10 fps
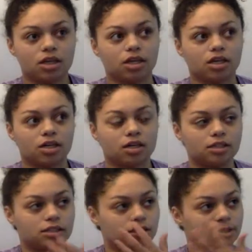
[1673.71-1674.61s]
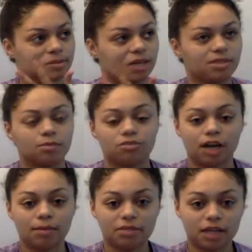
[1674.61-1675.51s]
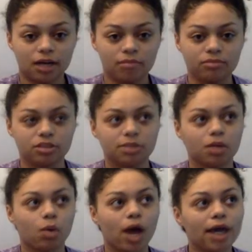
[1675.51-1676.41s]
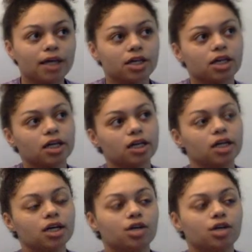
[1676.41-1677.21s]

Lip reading: and sometimes I bribe them to be quieter